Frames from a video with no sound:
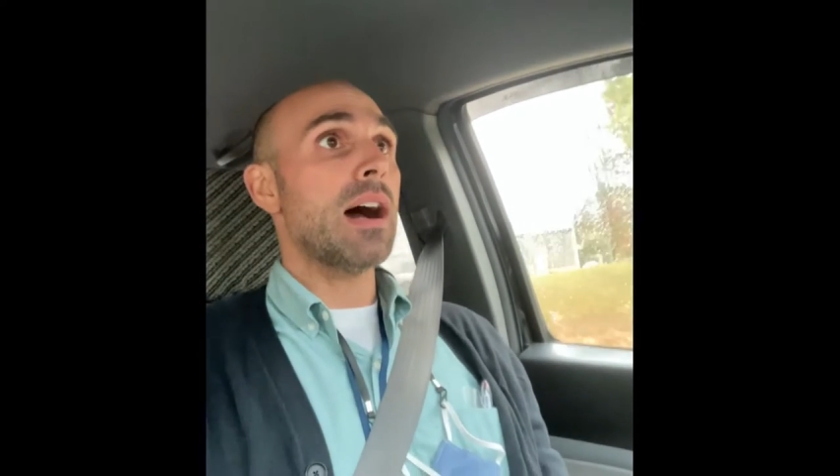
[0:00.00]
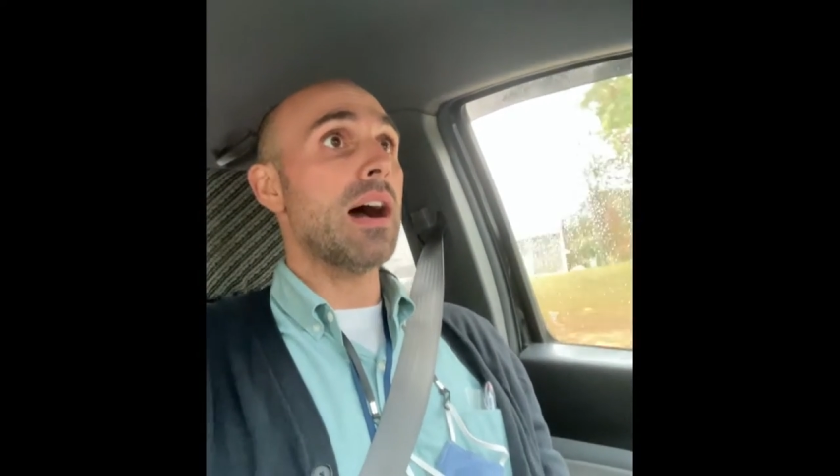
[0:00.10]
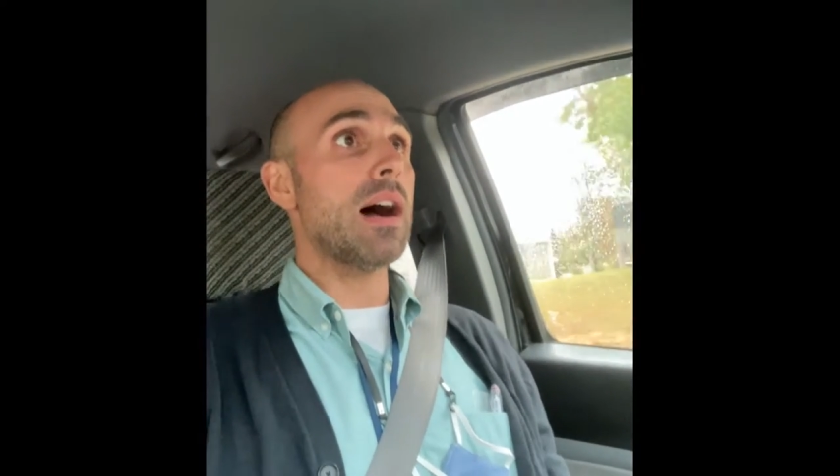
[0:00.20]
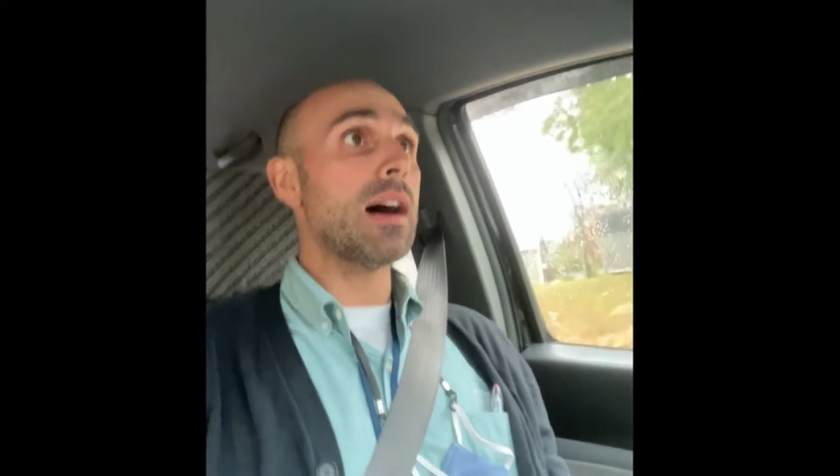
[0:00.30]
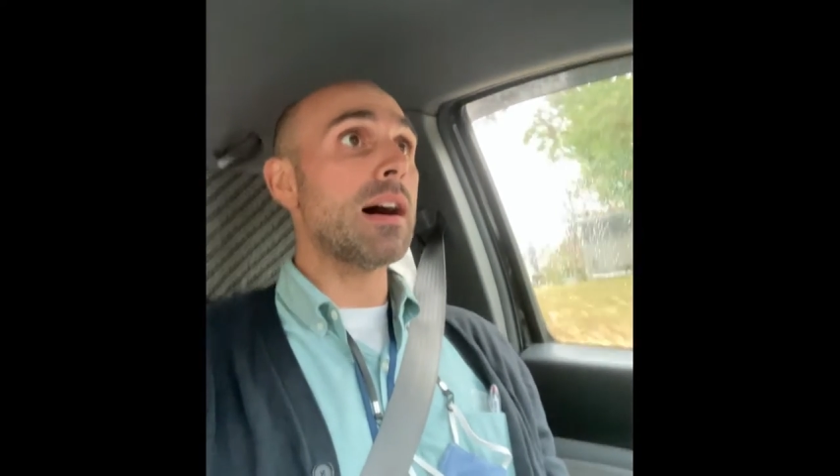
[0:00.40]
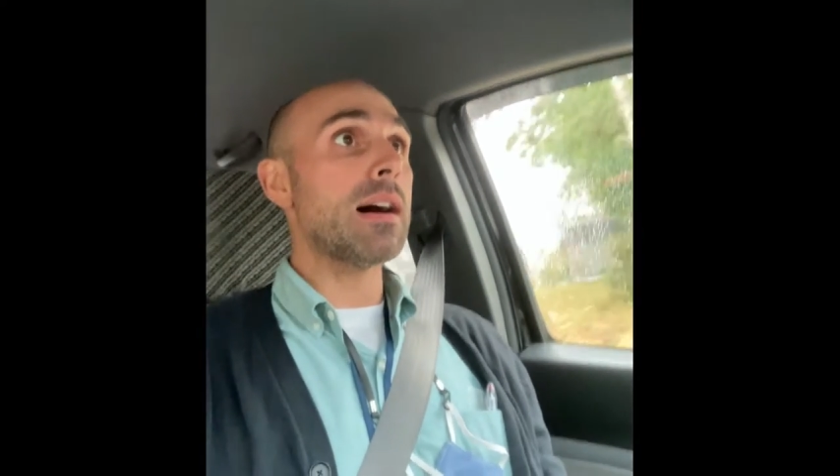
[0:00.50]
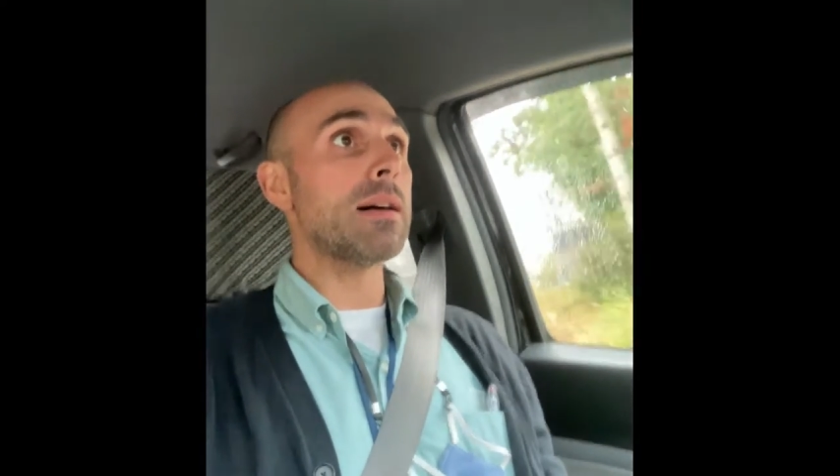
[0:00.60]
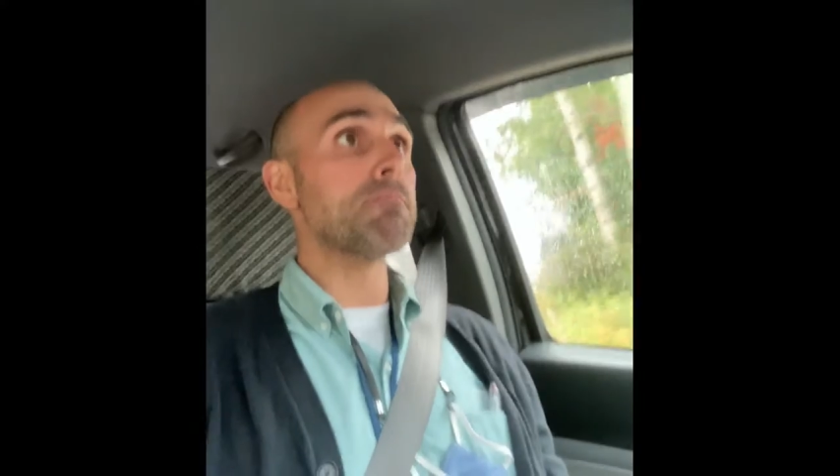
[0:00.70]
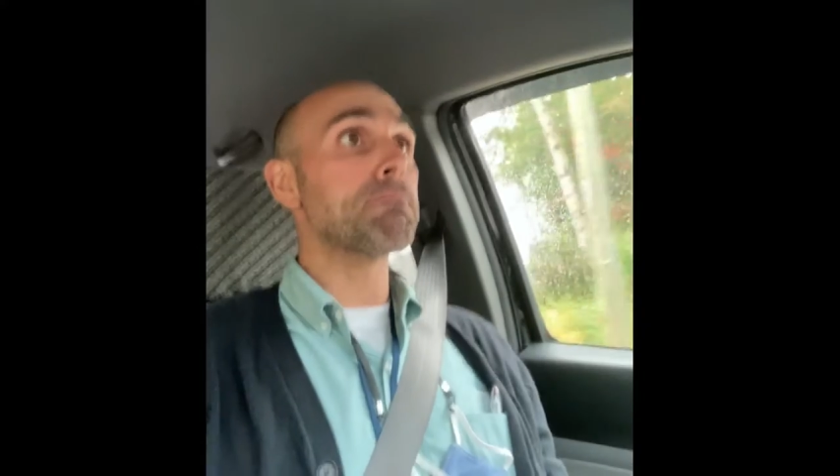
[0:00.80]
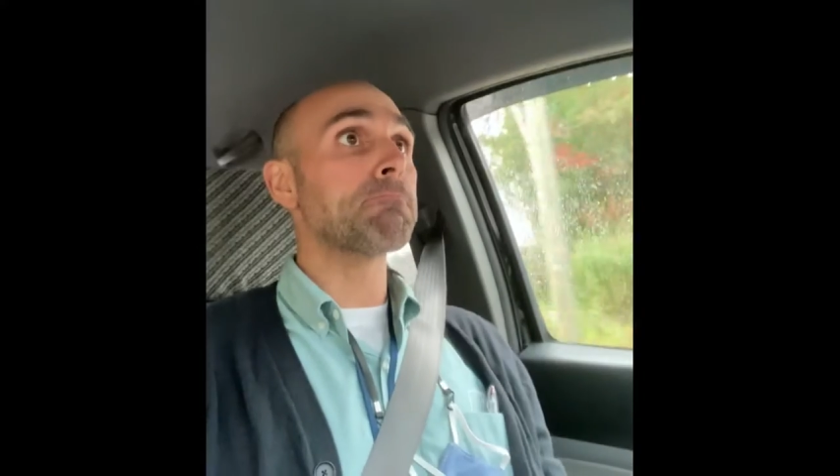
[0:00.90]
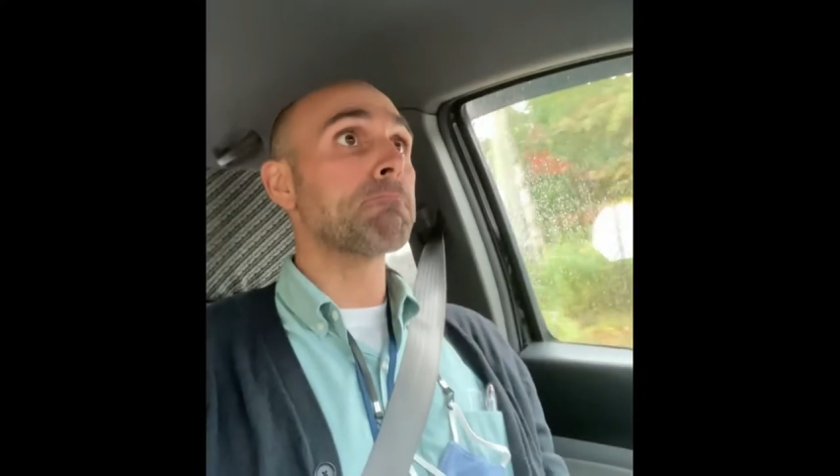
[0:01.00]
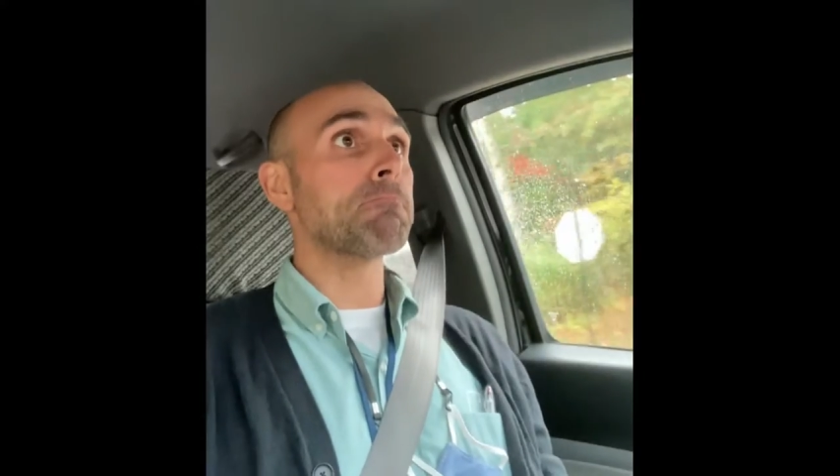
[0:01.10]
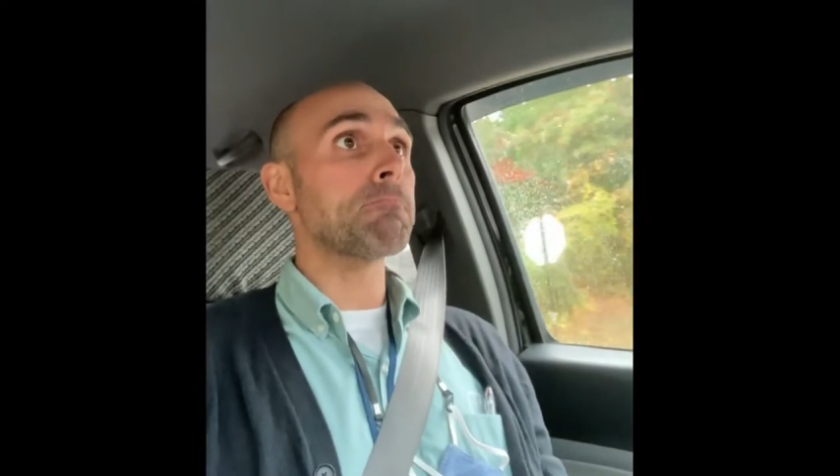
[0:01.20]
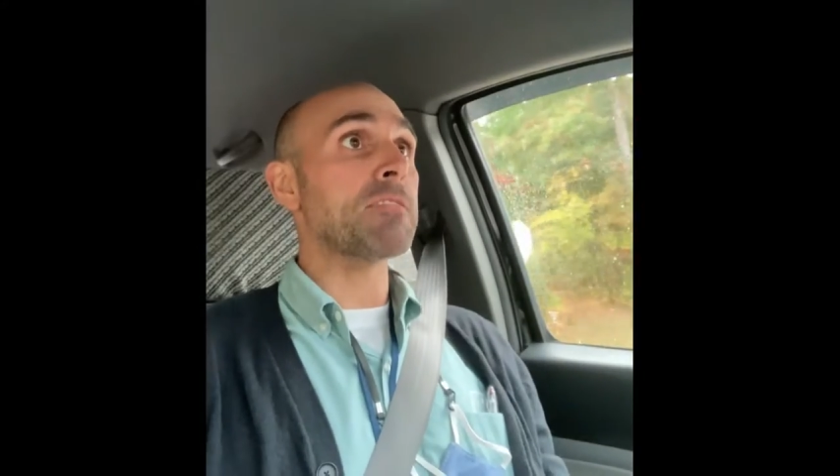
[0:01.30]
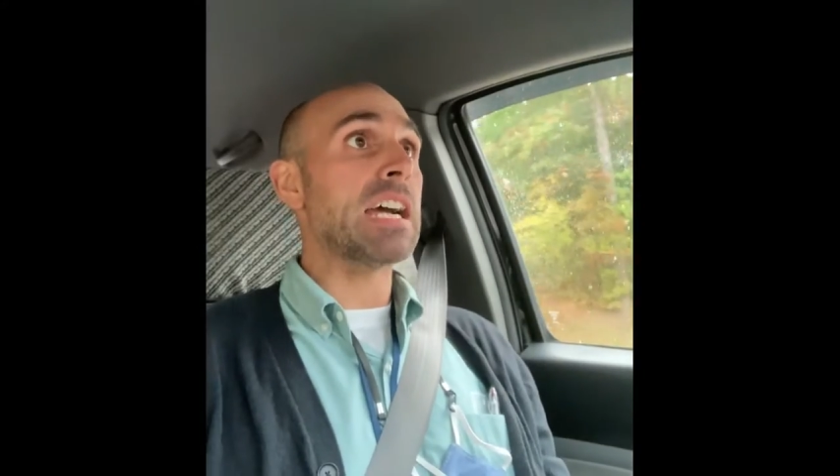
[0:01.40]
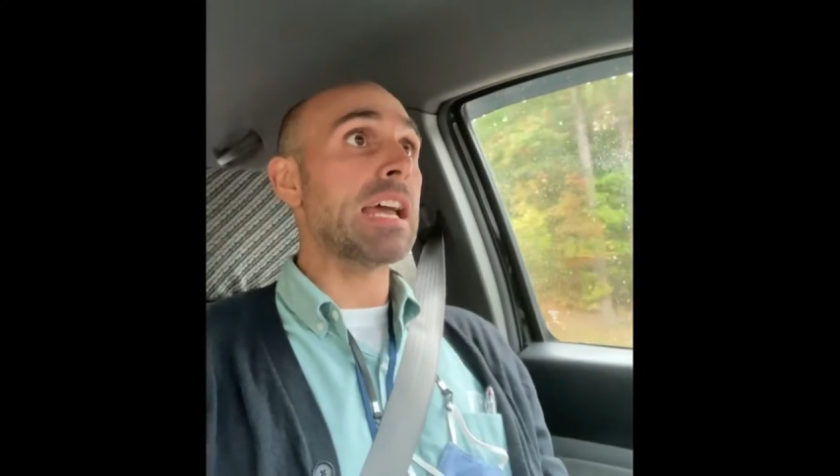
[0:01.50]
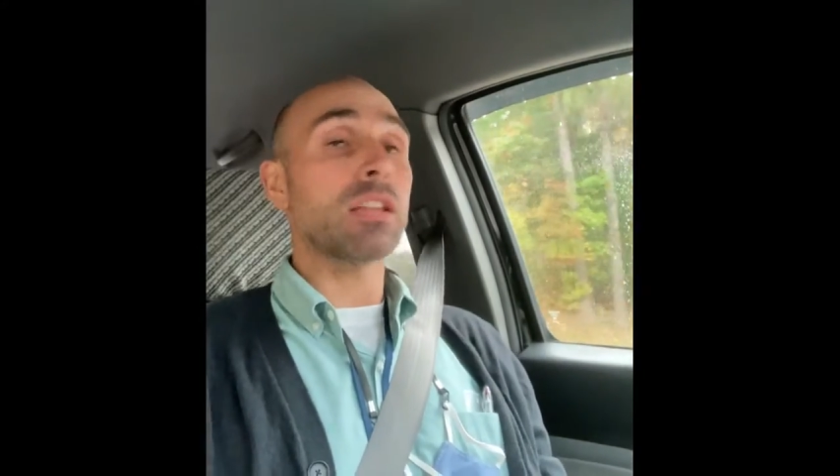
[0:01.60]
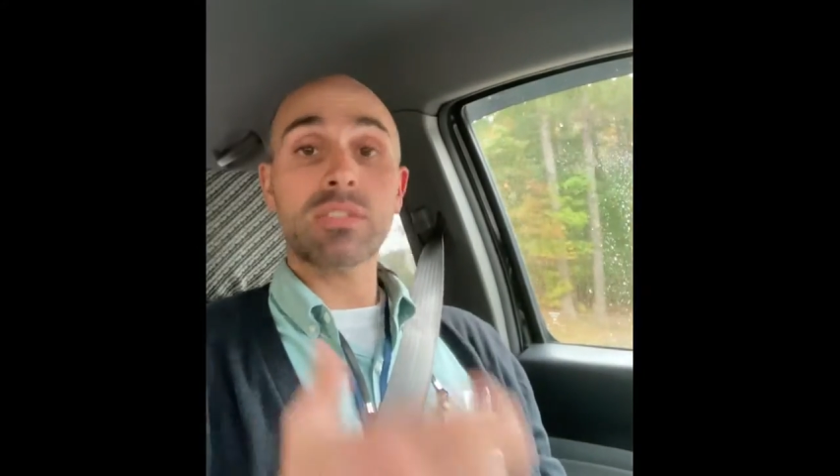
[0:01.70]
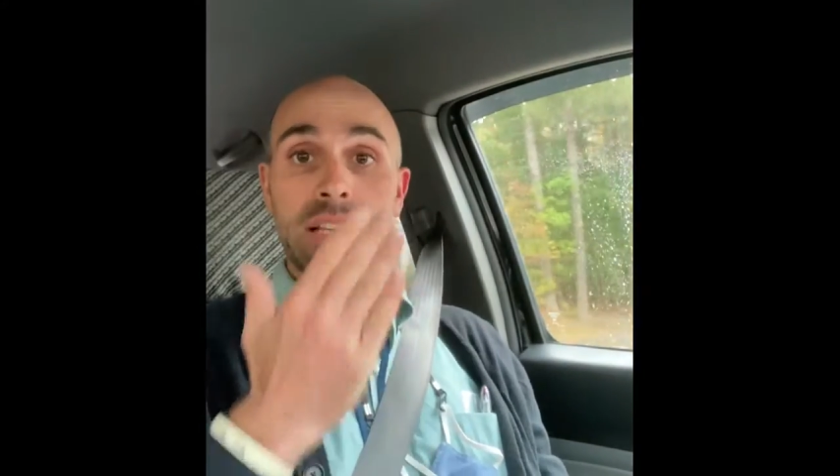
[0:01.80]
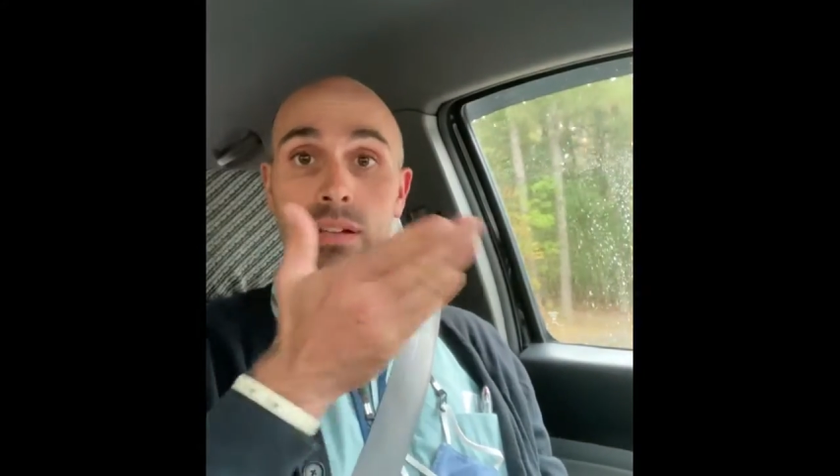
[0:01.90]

Um, and it looks like